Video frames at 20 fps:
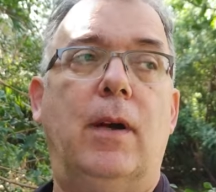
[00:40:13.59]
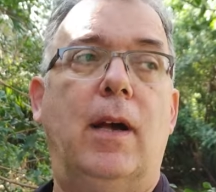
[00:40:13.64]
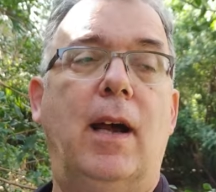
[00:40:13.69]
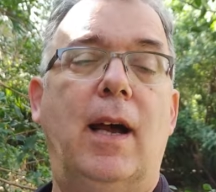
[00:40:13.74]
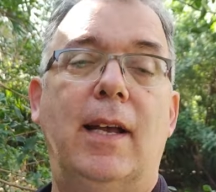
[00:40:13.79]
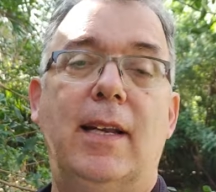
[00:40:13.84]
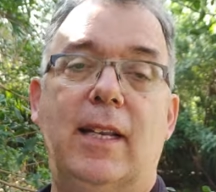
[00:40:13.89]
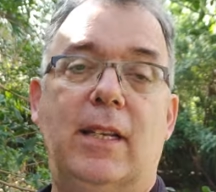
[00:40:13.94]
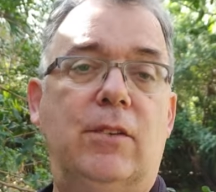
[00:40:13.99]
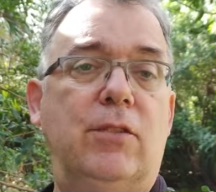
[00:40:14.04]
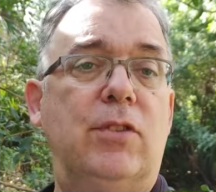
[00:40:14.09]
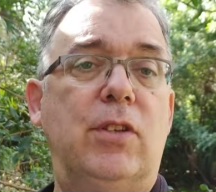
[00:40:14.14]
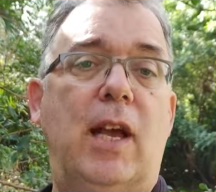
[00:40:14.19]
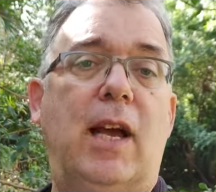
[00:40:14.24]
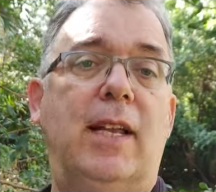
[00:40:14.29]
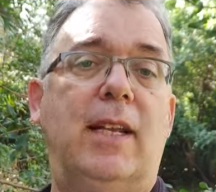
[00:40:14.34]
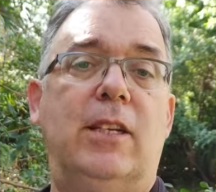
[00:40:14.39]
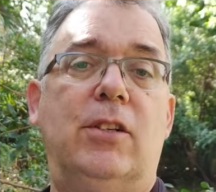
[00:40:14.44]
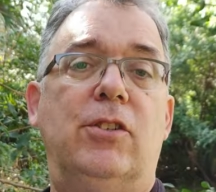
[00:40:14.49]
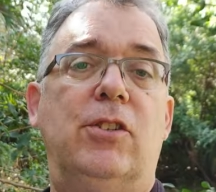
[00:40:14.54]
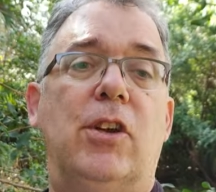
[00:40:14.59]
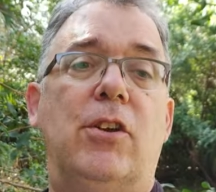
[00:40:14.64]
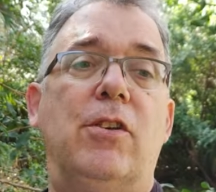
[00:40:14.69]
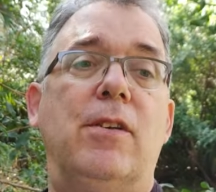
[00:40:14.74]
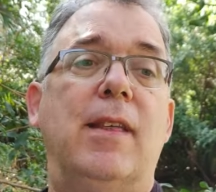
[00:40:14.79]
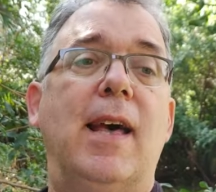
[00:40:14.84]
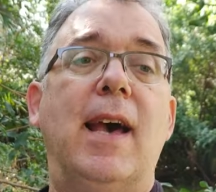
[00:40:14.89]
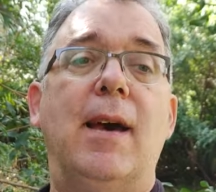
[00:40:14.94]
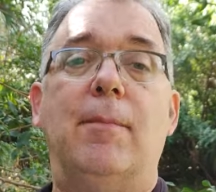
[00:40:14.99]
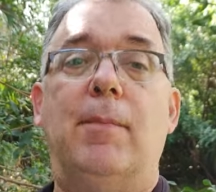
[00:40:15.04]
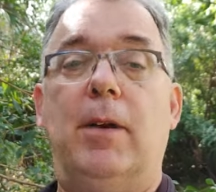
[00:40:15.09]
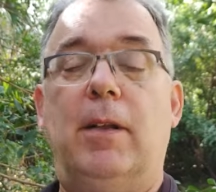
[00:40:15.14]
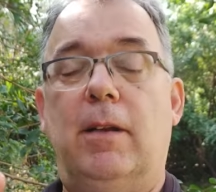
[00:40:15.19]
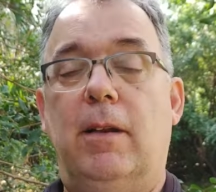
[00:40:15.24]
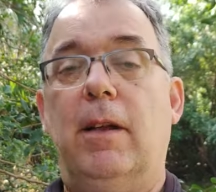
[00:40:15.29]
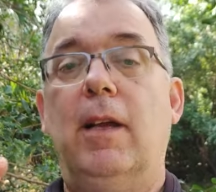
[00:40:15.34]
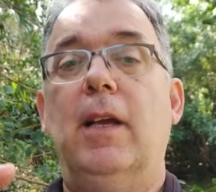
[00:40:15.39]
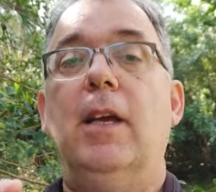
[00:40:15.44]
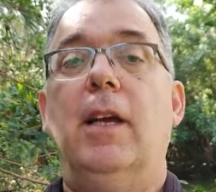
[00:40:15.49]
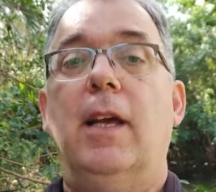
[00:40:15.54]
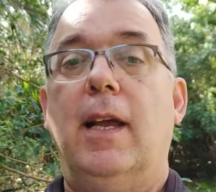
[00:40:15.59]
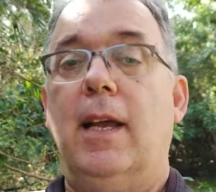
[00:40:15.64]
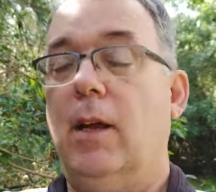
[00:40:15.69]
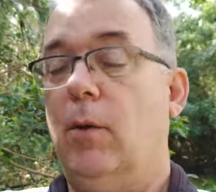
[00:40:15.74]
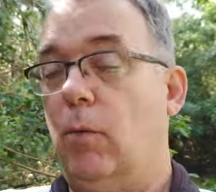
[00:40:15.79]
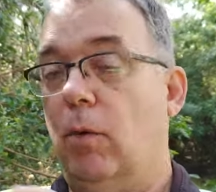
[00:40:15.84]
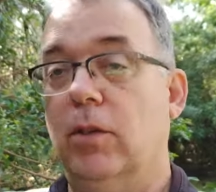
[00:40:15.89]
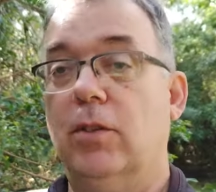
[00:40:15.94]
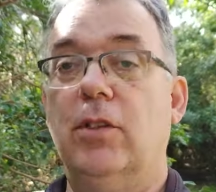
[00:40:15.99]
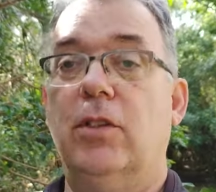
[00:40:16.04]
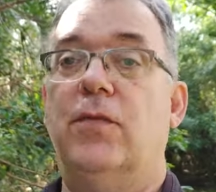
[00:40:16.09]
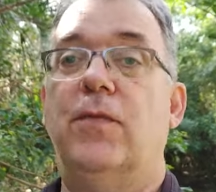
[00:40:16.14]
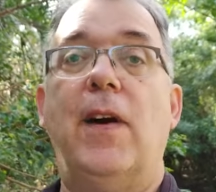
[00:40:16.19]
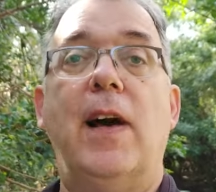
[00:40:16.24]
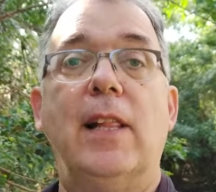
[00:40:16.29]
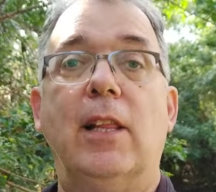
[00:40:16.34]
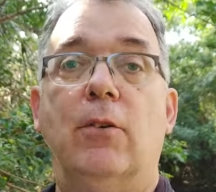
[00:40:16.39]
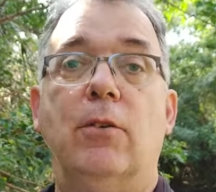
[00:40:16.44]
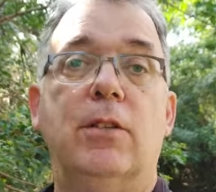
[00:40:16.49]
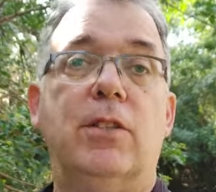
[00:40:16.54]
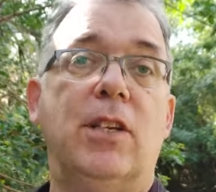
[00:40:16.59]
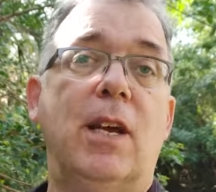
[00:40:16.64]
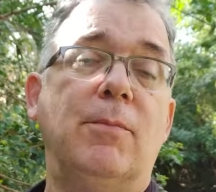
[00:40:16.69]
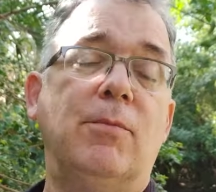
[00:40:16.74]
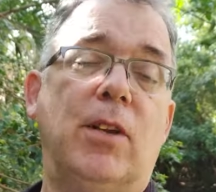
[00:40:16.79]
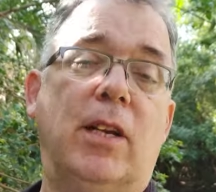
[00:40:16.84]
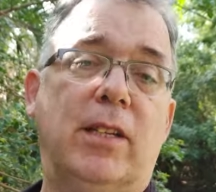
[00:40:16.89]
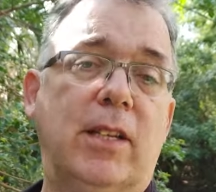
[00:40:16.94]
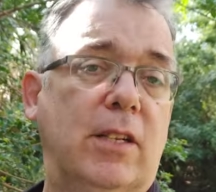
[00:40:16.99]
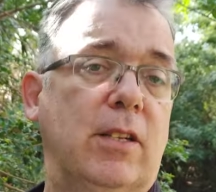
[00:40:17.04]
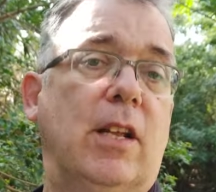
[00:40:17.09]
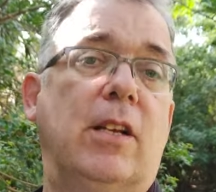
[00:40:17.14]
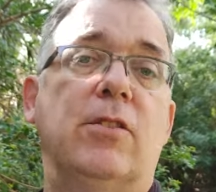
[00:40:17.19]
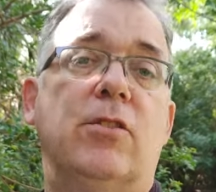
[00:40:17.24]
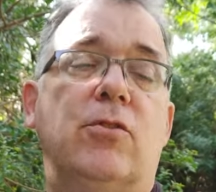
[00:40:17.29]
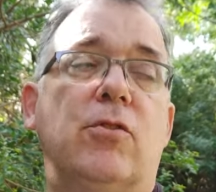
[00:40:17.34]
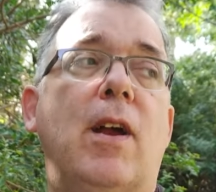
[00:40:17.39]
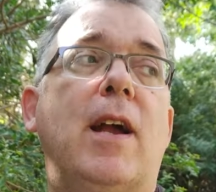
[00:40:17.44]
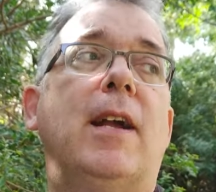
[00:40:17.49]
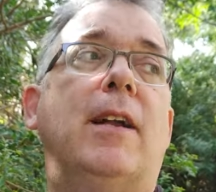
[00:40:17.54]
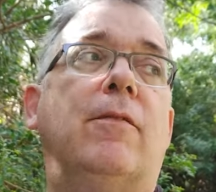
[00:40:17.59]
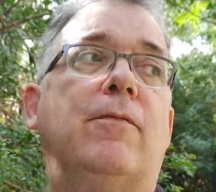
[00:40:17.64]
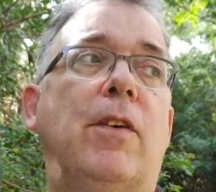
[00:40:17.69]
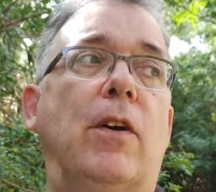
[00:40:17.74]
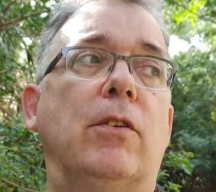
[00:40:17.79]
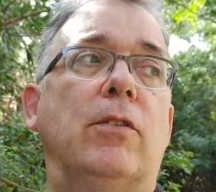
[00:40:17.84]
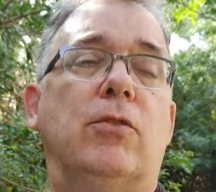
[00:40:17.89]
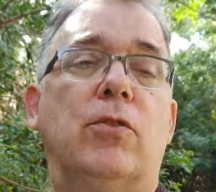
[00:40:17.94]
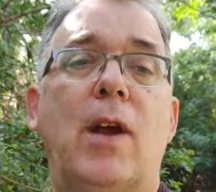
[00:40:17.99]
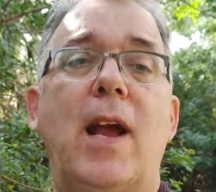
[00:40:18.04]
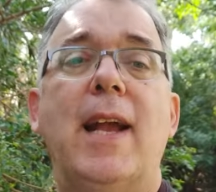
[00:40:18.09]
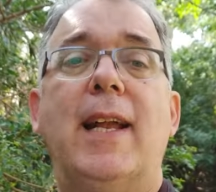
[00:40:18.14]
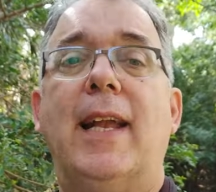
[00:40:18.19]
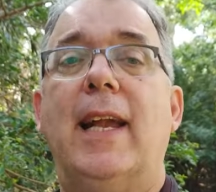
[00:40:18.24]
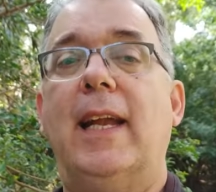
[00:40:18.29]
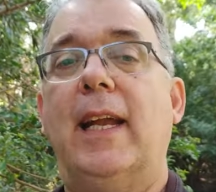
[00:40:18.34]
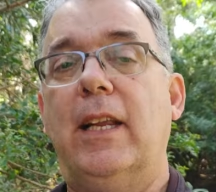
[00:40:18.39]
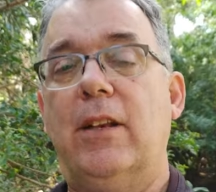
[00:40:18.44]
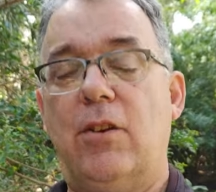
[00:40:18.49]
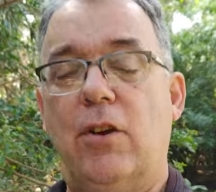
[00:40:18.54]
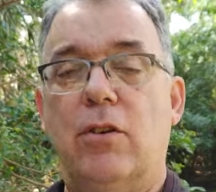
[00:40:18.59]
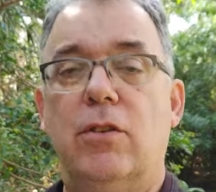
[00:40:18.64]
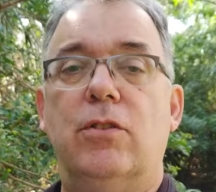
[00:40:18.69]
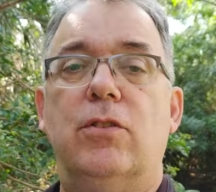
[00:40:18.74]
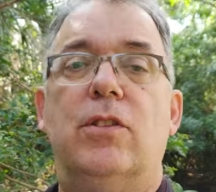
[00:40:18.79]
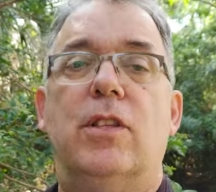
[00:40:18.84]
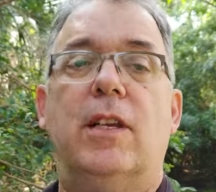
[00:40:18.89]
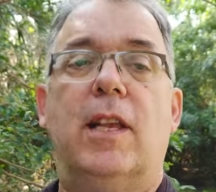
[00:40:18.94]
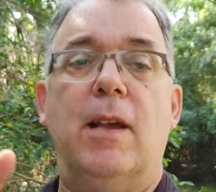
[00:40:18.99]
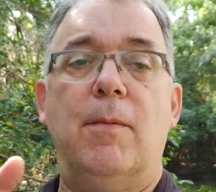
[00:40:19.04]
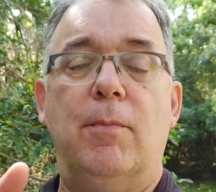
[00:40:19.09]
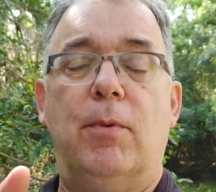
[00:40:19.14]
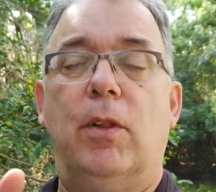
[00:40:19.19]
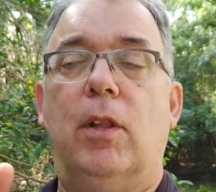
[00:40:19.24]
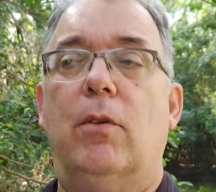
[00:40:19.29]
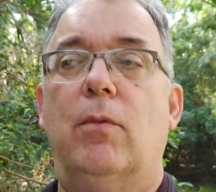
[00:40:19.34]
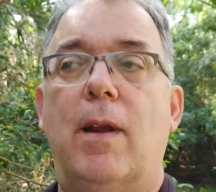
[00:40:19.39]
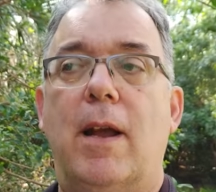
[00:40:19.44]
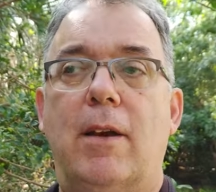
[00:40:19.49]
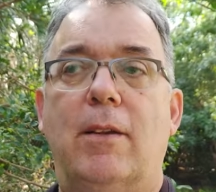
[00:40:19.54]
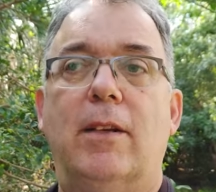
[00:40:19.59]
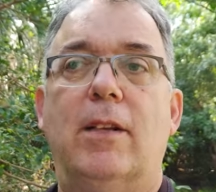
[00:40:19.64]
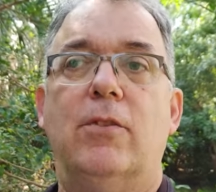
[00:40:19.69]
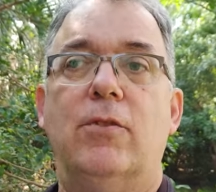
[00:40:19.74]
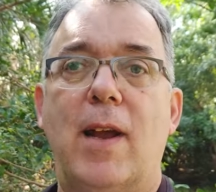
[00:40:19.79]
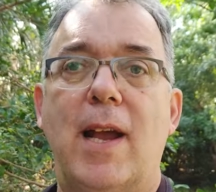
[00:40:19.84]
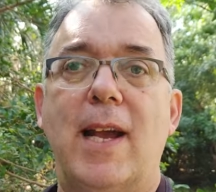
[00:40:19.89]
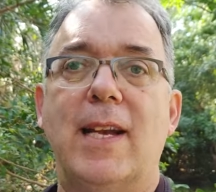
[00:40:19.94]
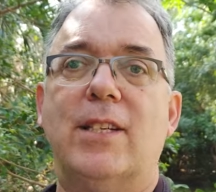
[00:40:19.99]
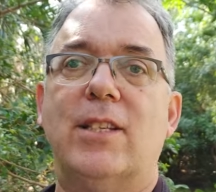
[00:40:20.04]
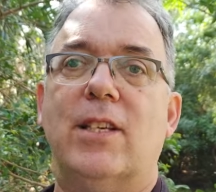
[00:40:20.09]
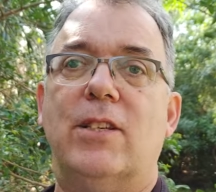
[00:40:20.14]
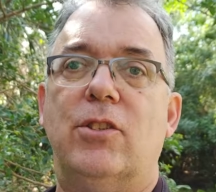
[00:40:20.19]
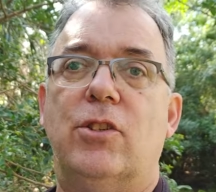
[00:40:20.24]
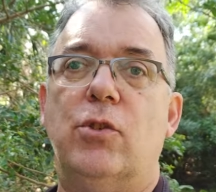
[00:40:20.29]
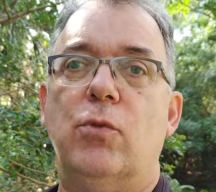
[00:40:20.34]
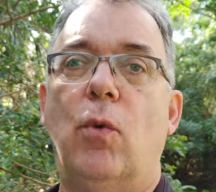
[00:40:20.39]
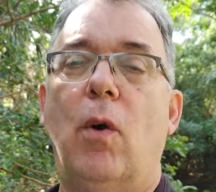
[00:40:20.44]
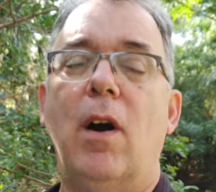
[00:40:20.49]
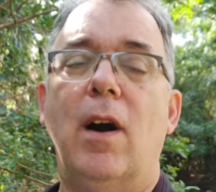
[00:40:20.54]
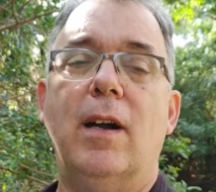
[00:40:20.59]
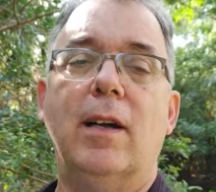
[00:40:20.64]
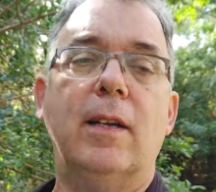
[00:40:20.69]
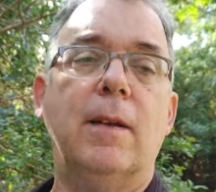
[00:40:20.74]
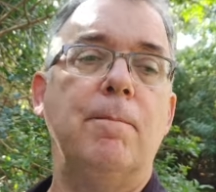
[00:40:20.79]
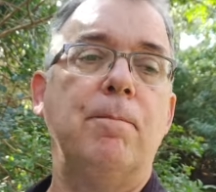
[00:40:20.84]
I didn't I didn't show you that, but it will just follow a subject. It does track fo- tracking. It turns the gimbal around and tracks as you walk.